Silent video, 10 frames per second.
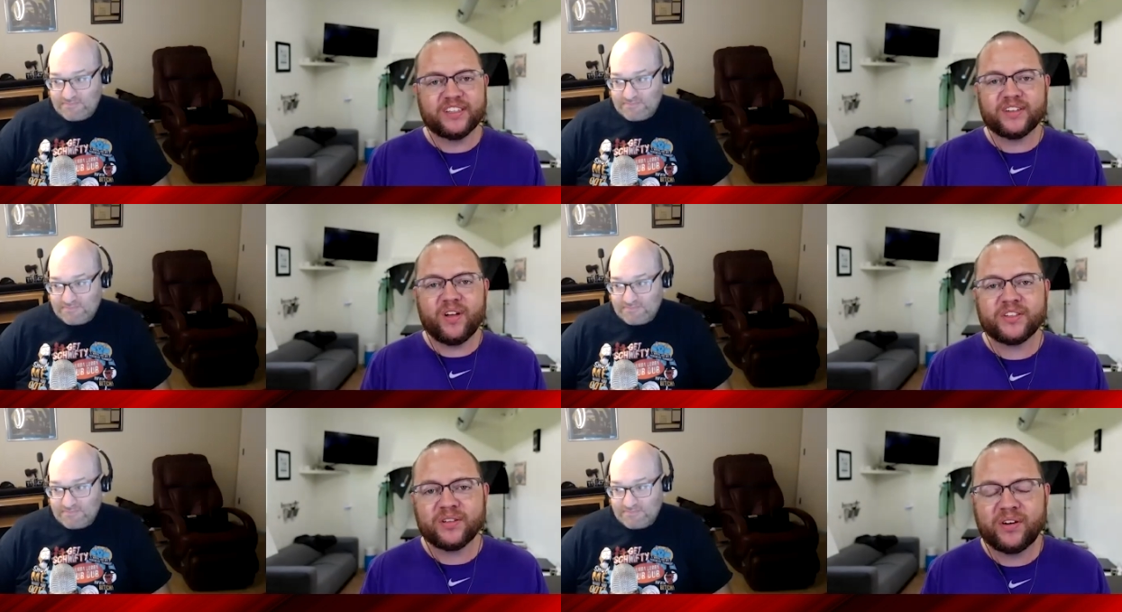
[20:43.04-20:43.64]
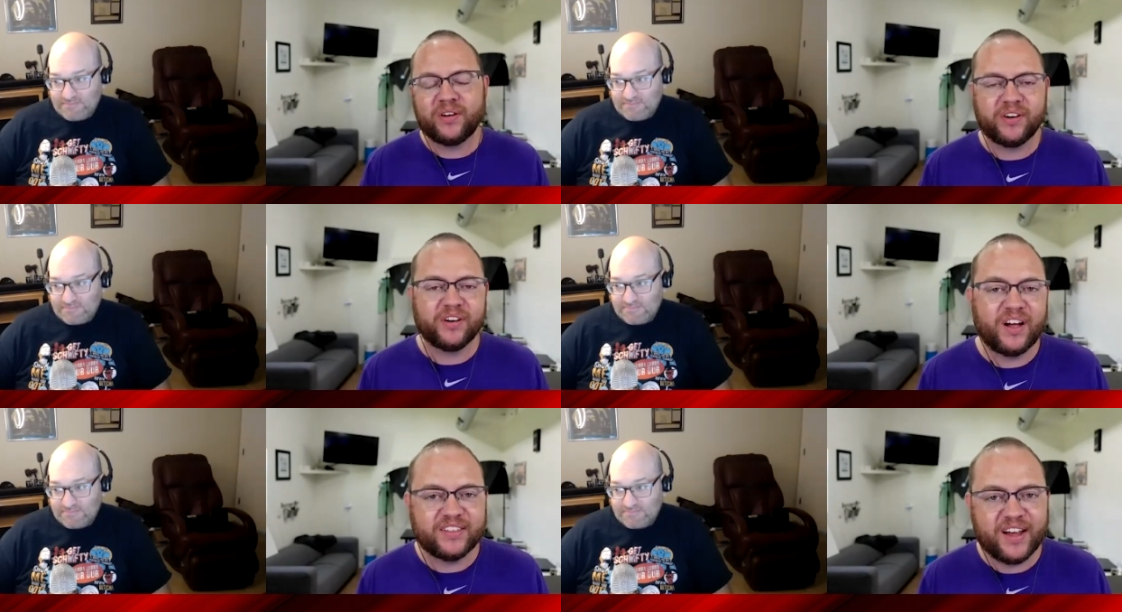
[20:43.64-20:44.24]
Speaker 1: lot to learn and a
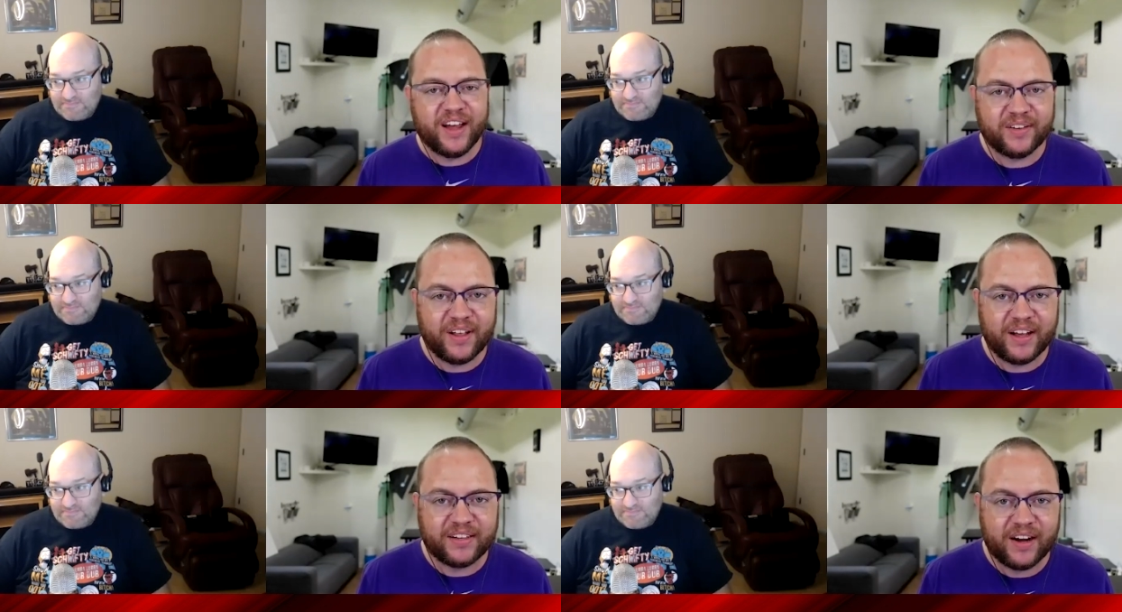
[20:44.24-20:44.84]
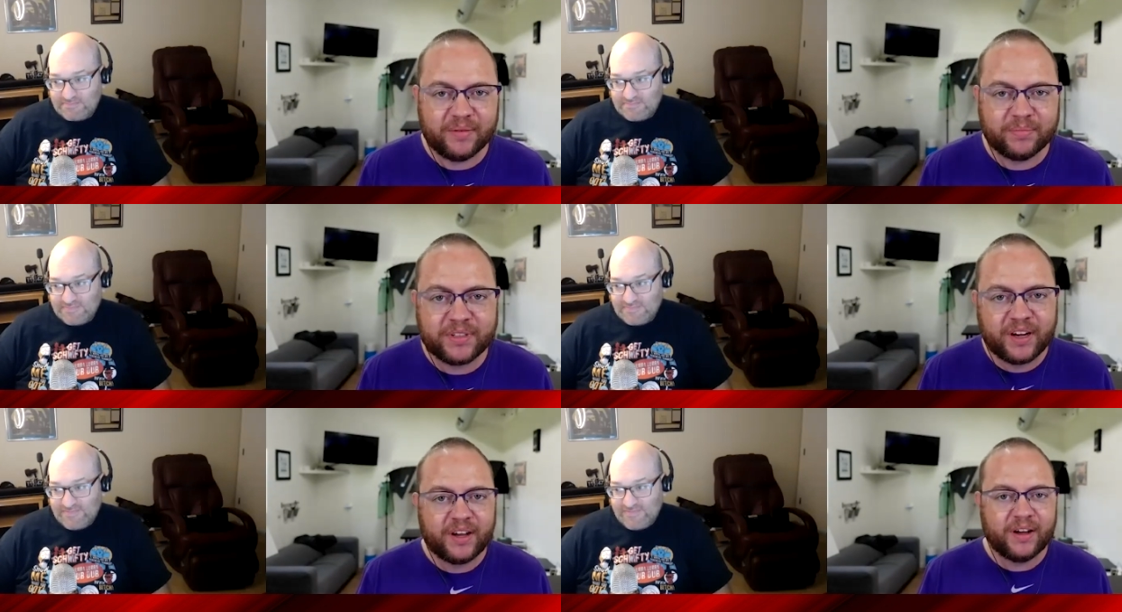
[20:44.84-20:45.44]
lot to handle at times,
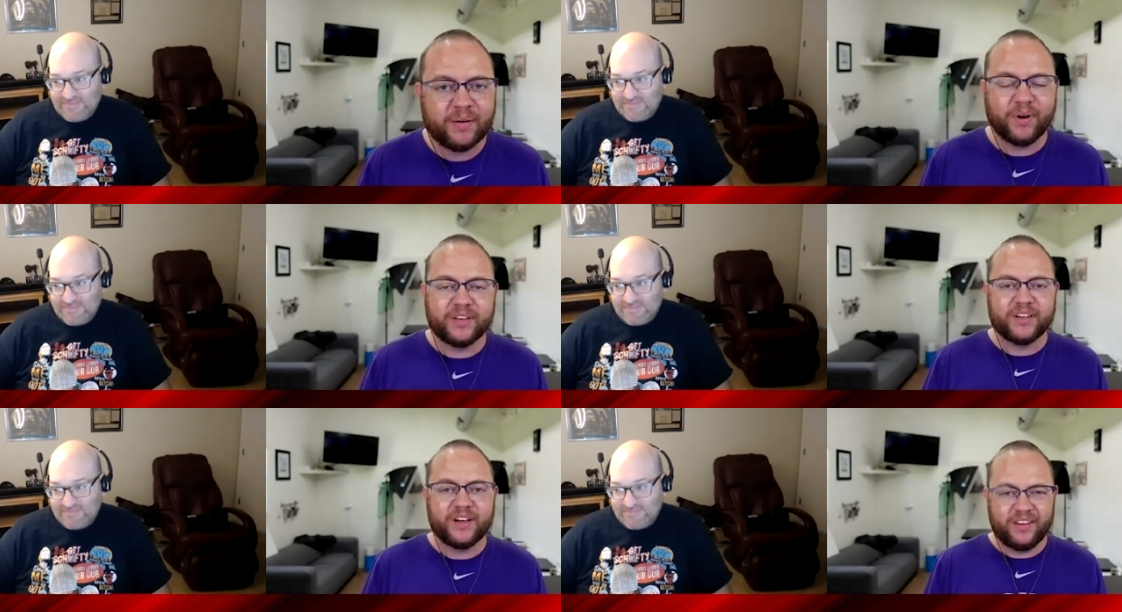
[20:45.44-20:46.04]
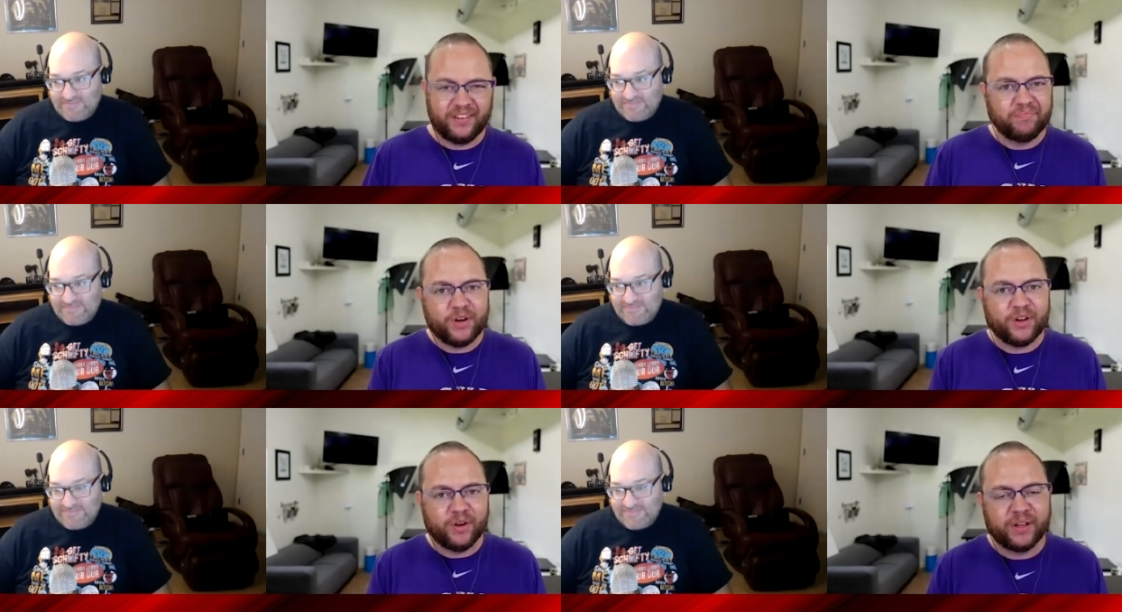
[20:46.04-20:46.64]
but uh, you can
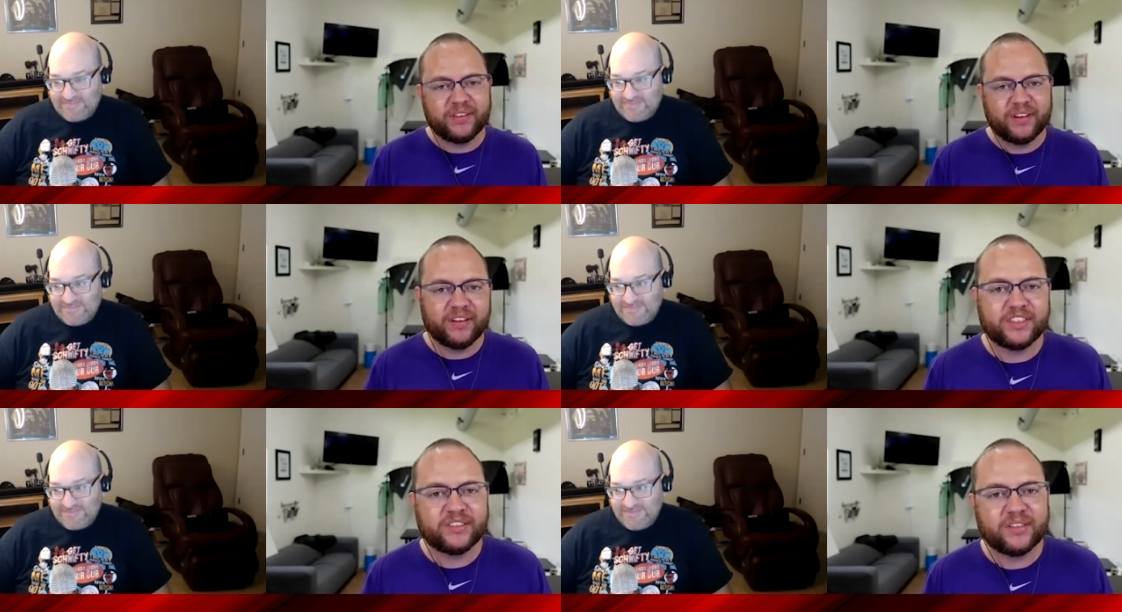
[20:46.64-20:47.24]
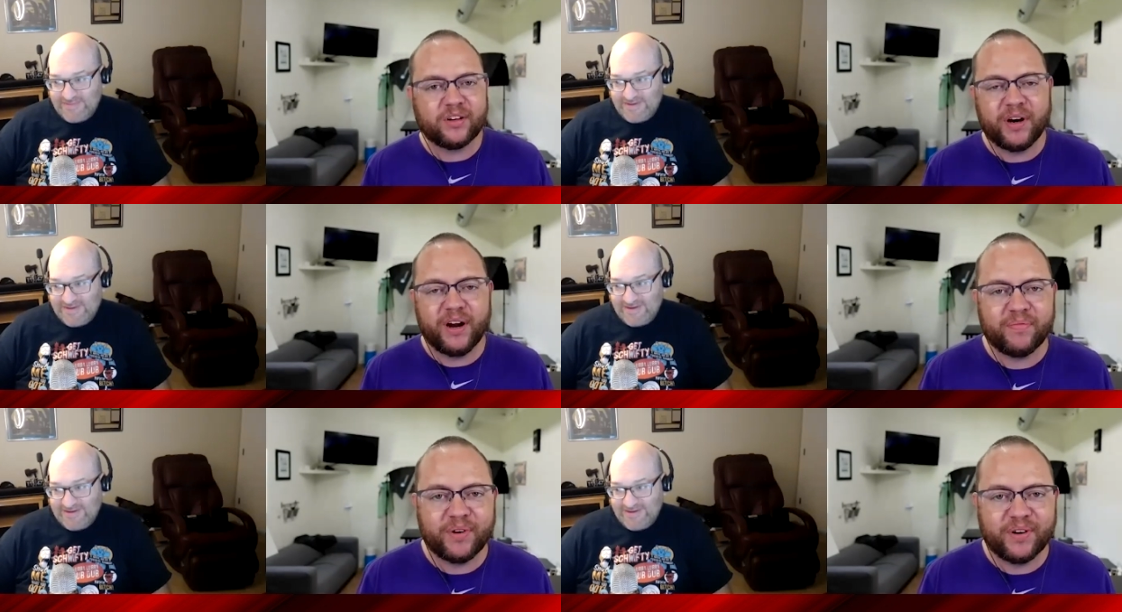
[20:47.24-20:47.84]
do it. Just a little bit of
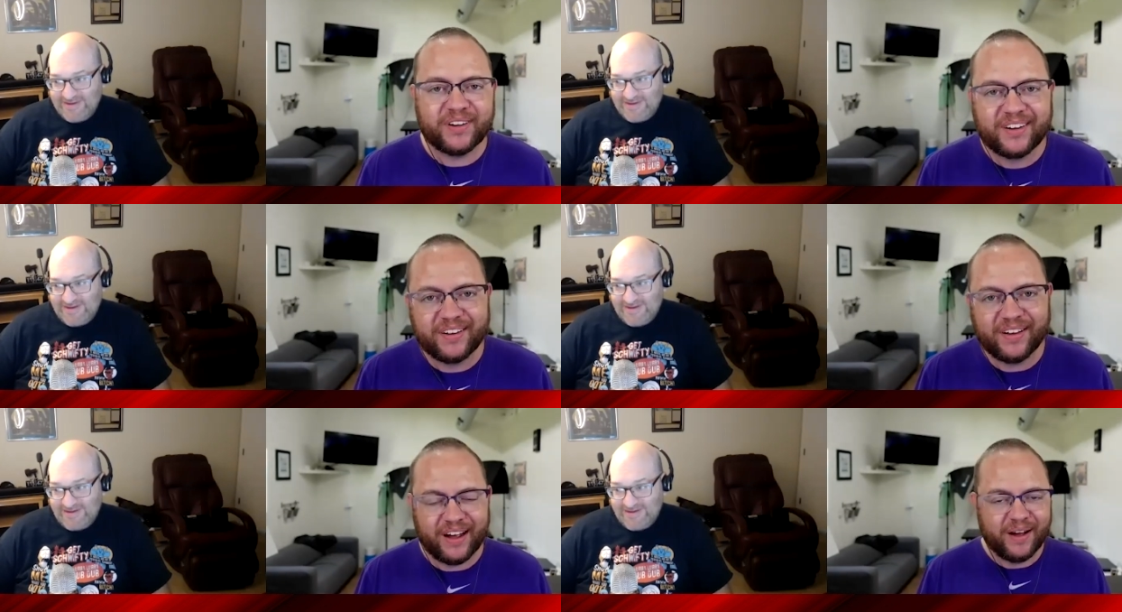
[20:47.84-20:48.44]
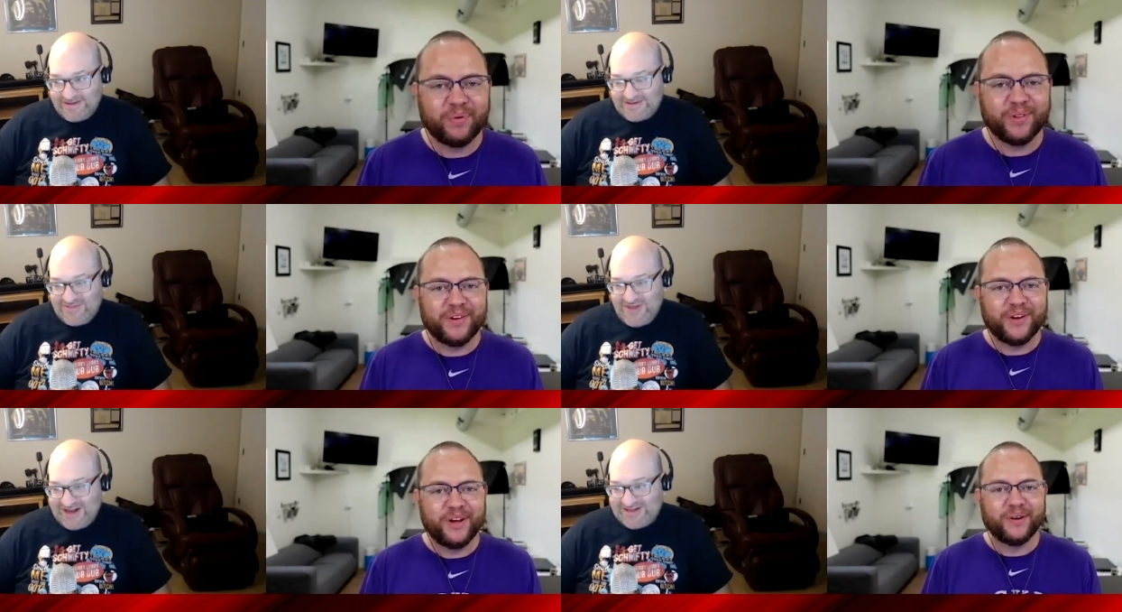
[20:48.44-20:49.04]
effort. I it's a
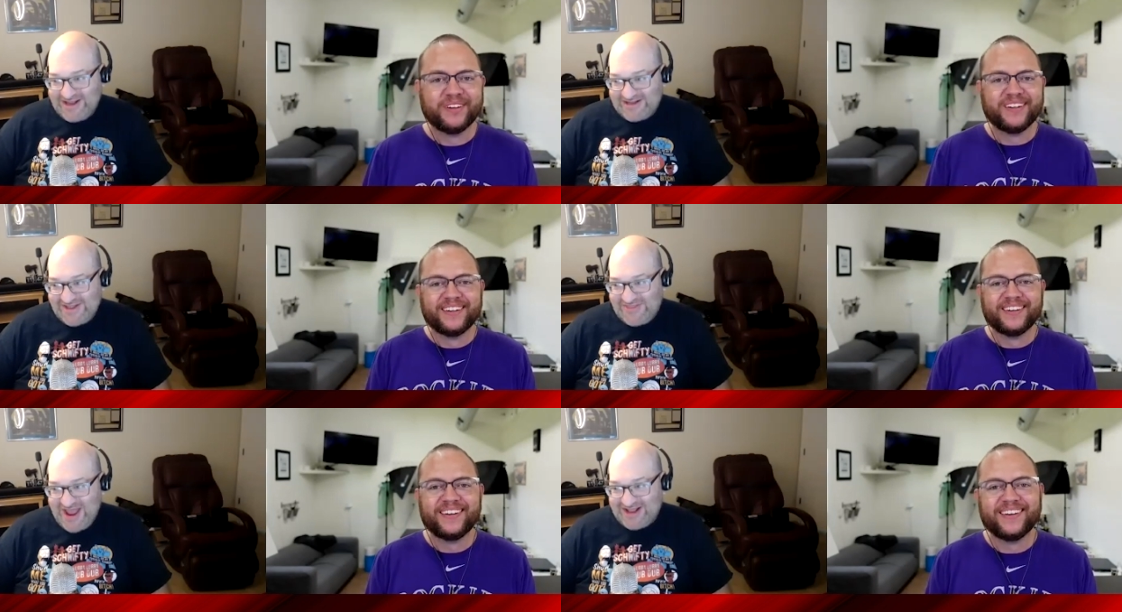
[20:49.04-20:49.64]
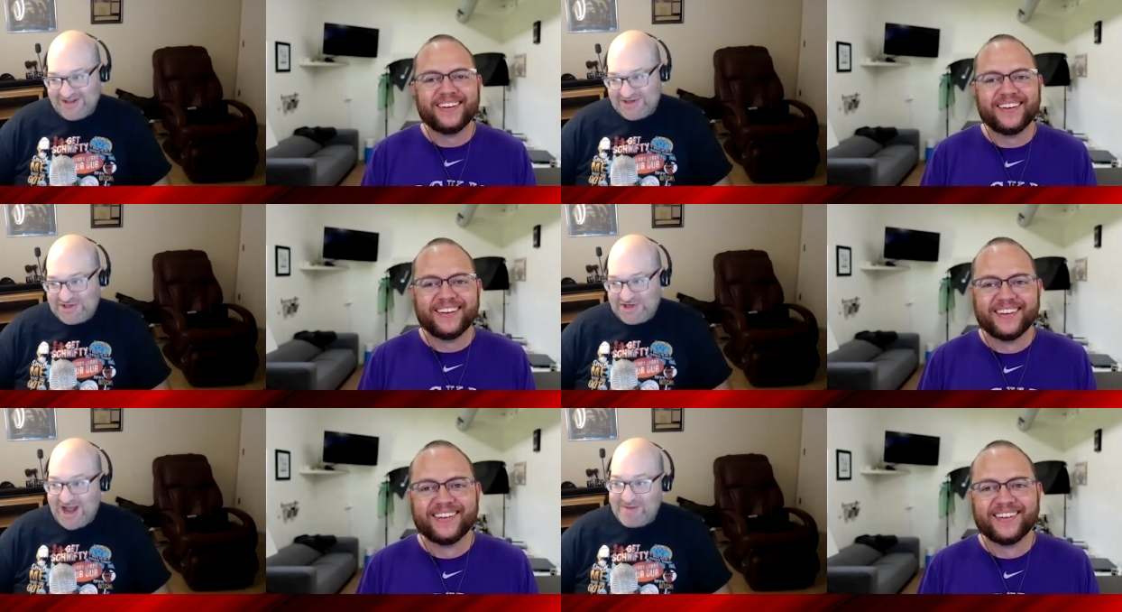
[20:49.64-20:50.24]
thanks, you.
Speaker 2: It's a thankless job,